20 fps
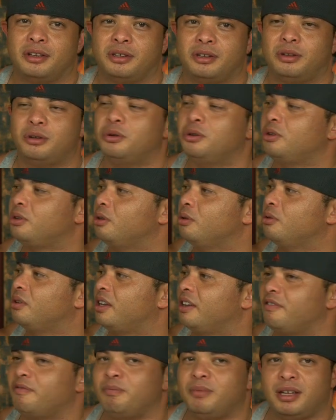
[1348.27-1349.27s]
you
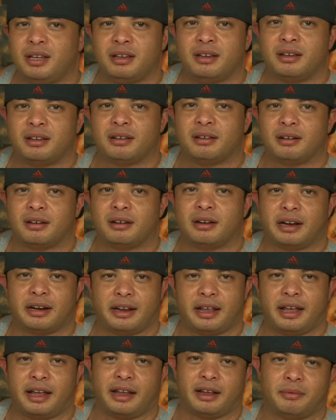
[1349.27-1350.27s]
give me an
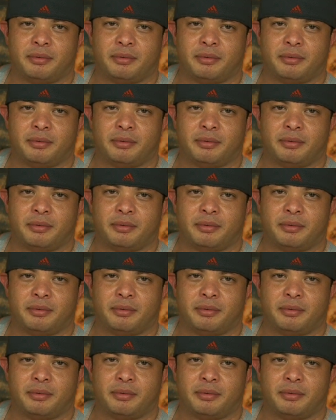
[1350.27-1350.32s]
A.